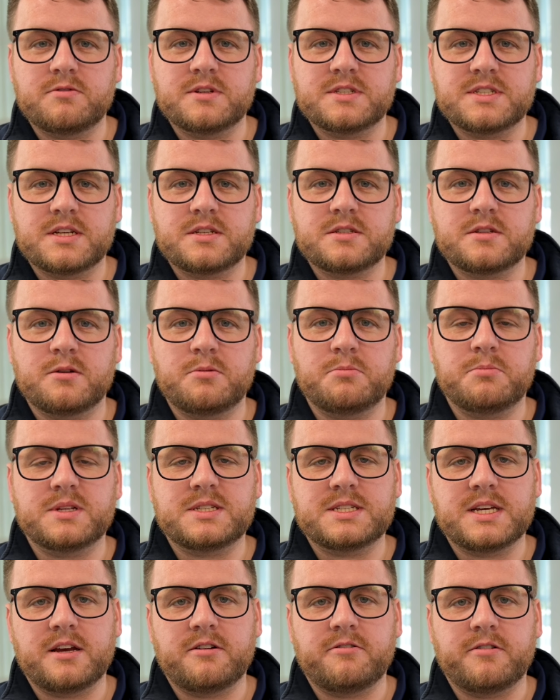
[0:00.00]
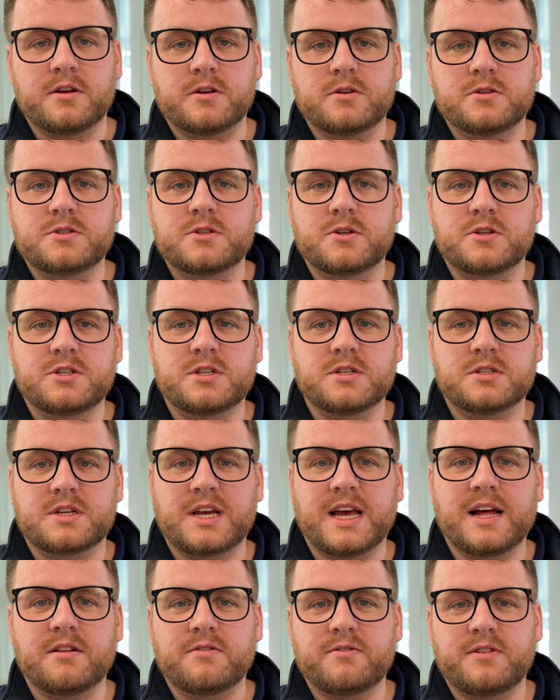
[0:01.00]
resistant material such as
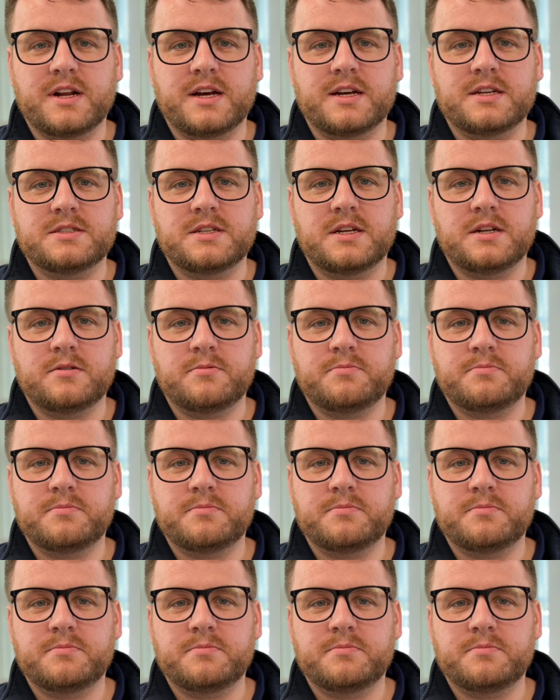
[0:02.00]
galvanizing.